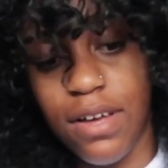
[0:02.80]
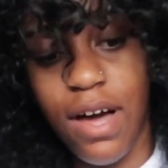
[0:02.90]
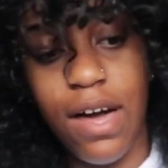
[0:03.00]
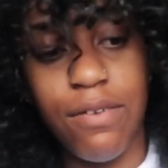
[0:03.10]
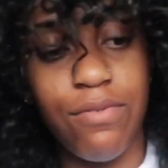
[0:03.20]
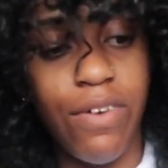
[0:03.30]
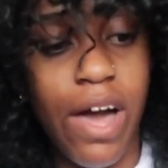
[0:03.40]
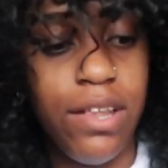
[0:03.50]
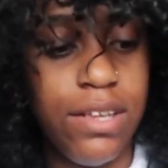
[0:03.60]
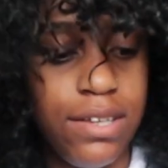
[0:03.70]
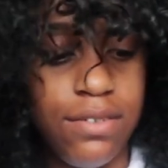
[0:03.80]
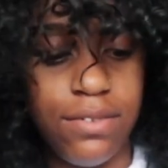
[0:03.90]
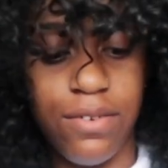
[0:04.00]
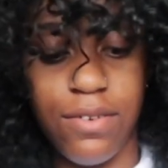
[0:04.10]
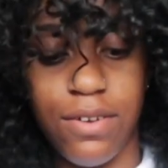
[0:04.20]
time finally
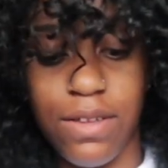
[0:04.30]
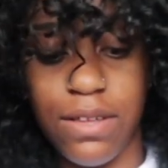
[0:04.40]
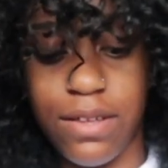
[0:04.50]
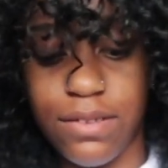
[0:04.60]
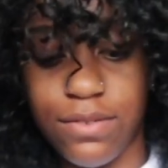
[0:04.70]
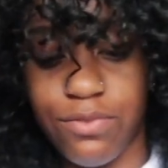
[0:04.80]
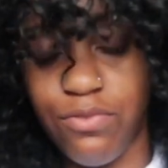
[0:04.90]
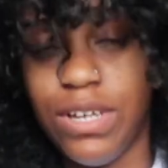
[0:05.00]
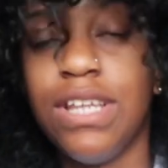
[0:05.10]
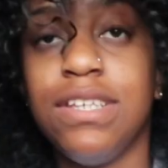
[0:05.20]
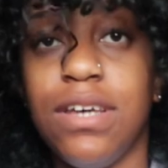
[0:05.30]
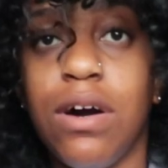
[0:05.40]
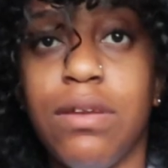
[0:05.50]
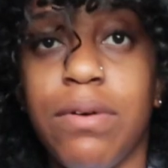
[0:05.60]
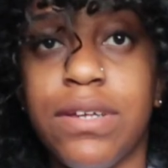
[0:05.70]
really
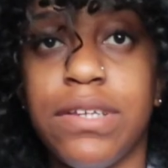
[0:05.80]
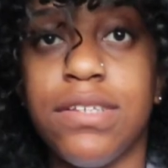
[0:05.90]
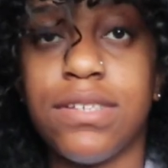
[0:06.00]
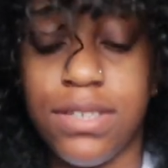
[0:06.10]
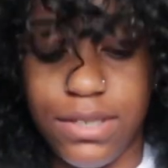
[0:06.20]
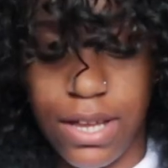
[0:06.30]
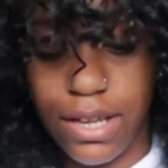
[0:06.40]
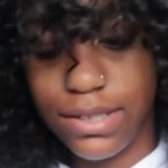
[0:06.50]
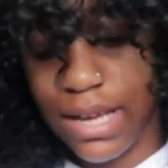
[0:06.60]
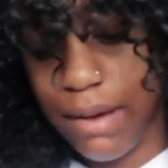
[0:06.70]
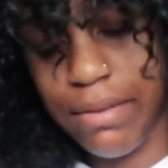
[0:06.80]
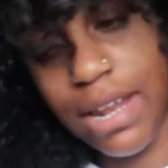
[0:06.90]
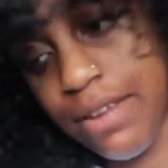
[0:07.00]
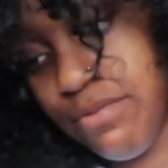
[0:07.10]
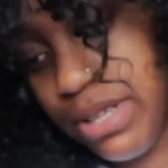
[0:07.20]
talking about this, because the other time
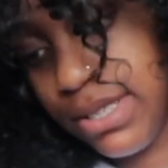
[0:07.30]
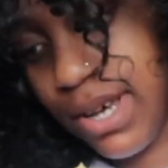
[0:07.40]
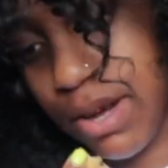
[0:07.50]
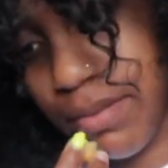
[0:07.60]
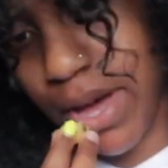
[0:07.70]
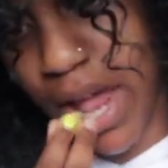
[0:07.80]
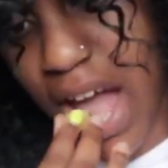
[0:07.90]
I didn't really talk about